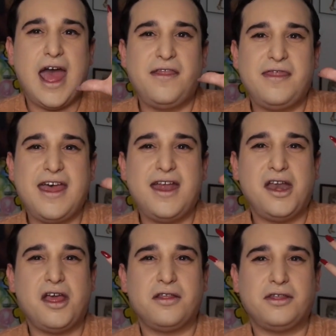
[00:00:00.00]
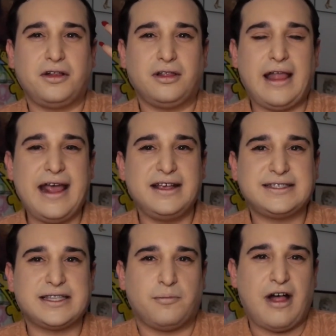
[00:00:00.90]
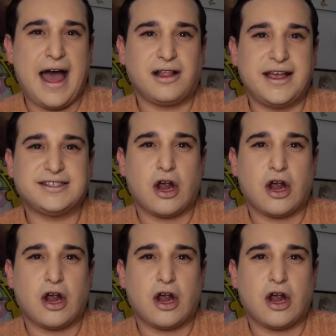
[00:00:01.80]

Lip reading: And then the black lace